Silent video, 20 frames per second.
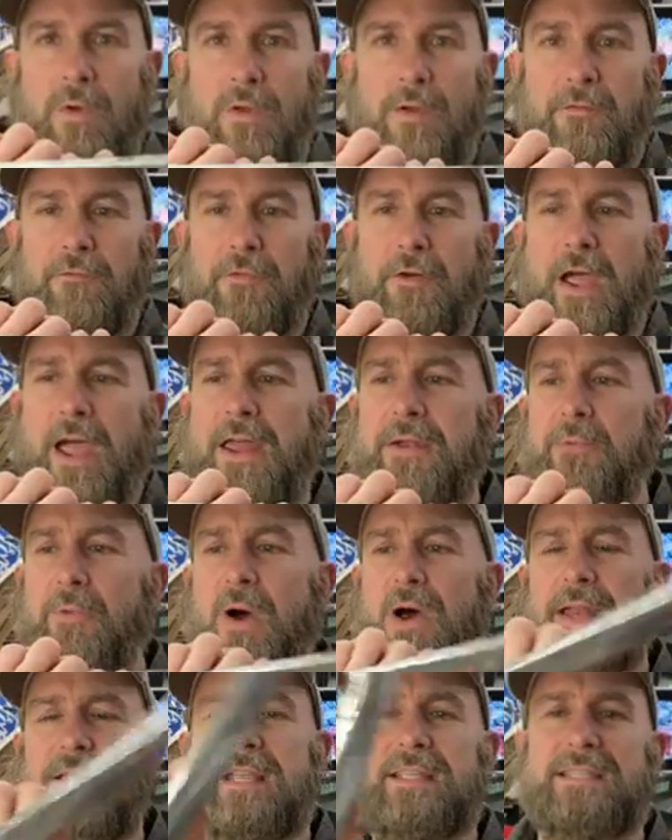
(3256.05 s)
Fred,
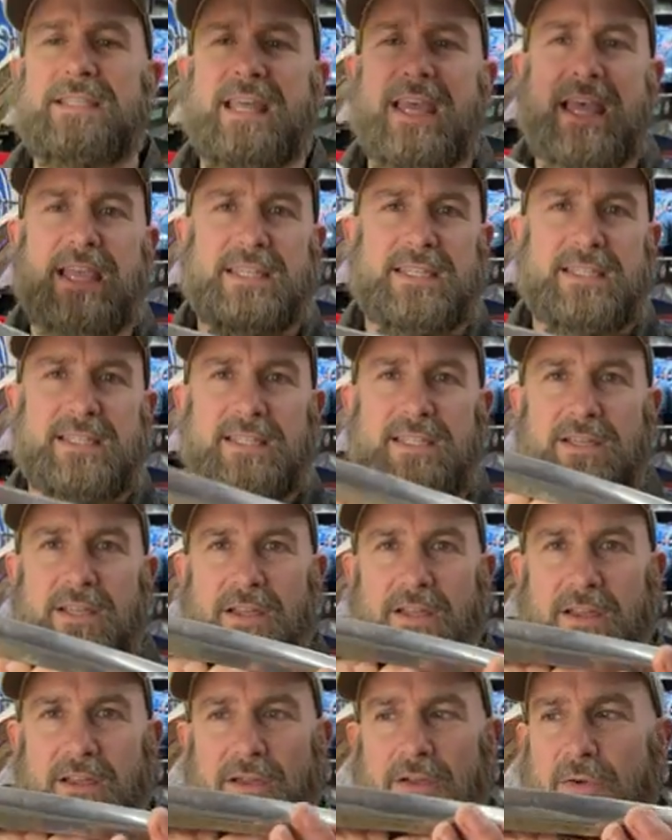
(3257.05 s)
what is this?
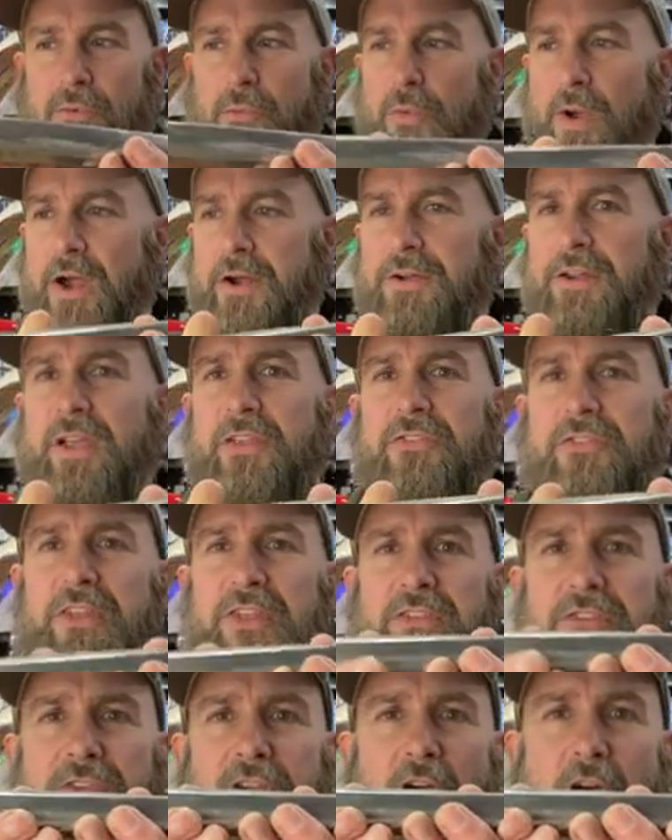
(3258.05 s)
Where does
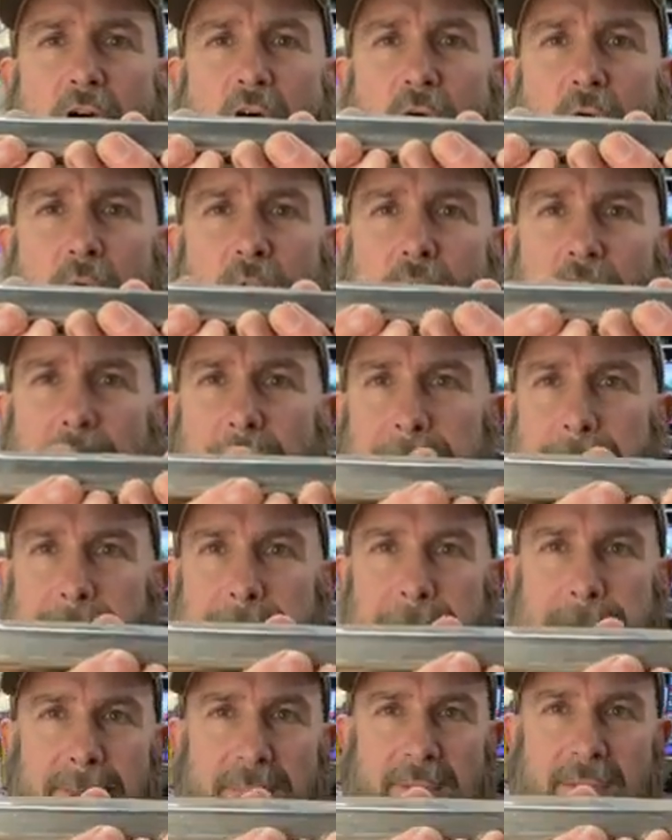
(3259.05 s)
this go?
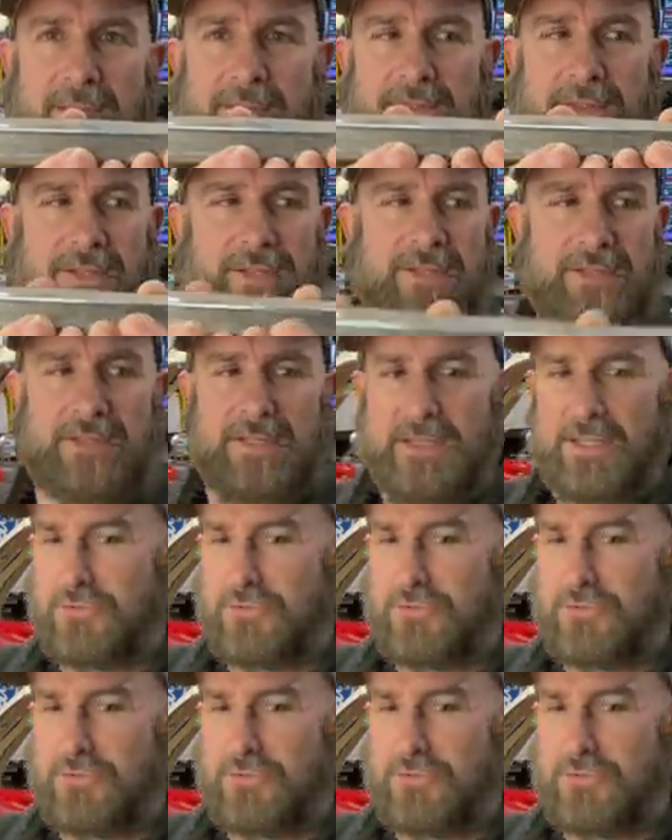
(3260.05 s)
This is in the